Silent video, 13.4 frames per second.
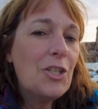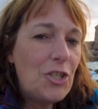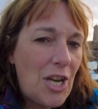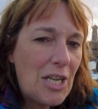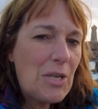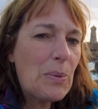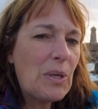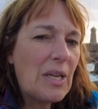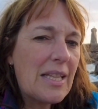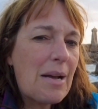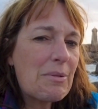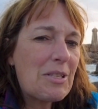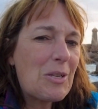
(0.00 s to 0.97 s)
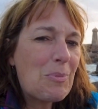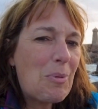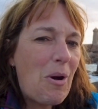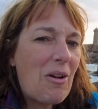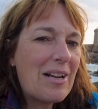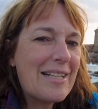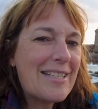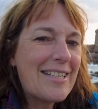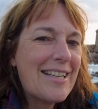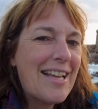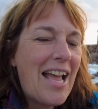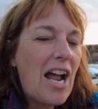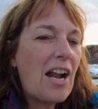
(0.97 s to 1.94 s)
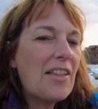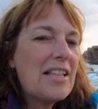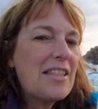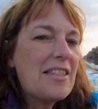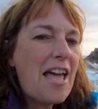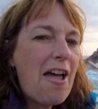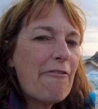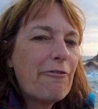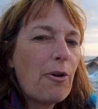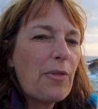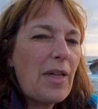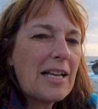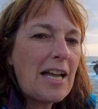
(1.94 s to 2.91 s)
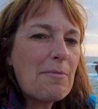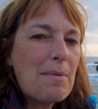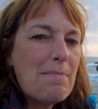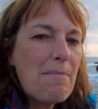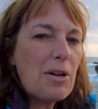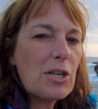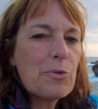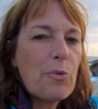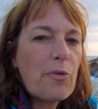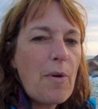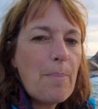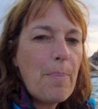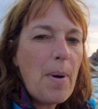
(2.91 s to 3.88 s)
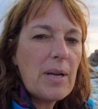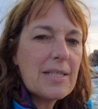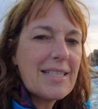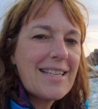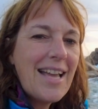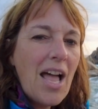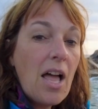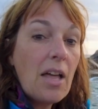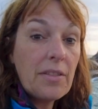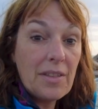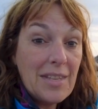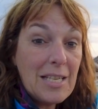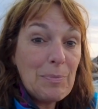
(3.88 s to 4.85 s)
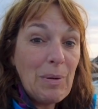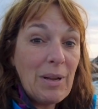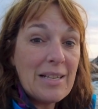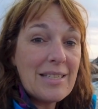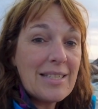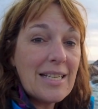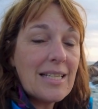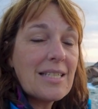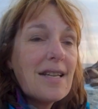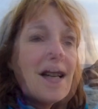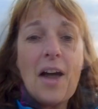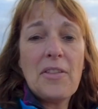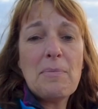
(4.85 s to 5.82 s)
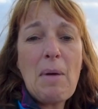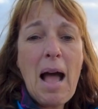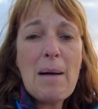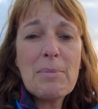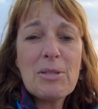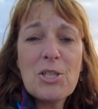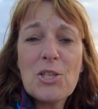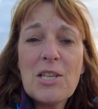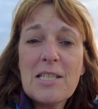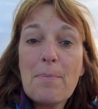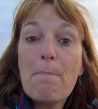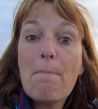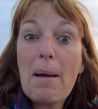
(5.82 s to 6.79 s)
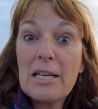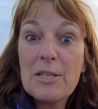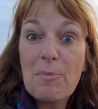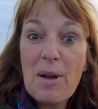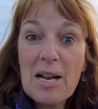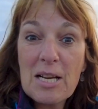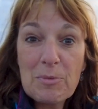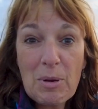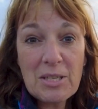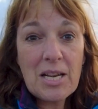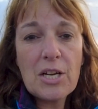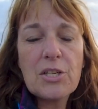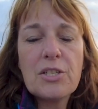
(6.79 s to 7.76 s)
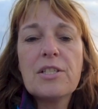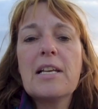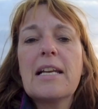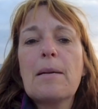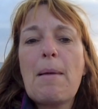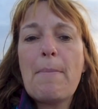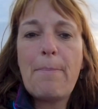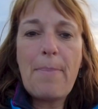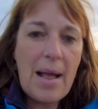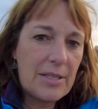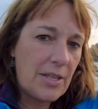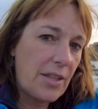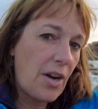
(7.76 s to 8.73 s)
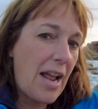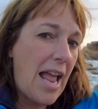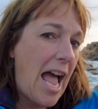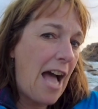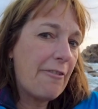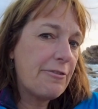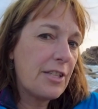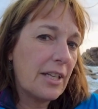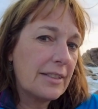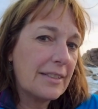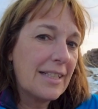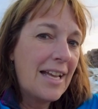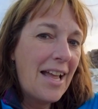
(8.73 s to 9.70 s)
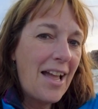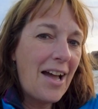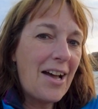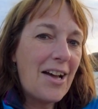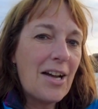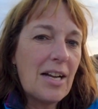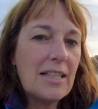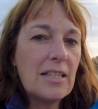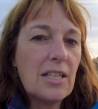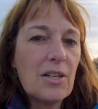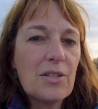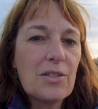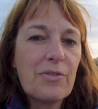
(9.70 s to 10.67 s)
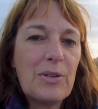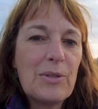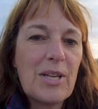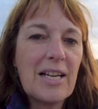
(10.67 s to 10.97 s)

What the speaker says: genuinely that was a surprise. I think therefore that gave me much more of a buzz than this place did. I think perhaps I just need to manage my expectations a little bit better than I have done in the last few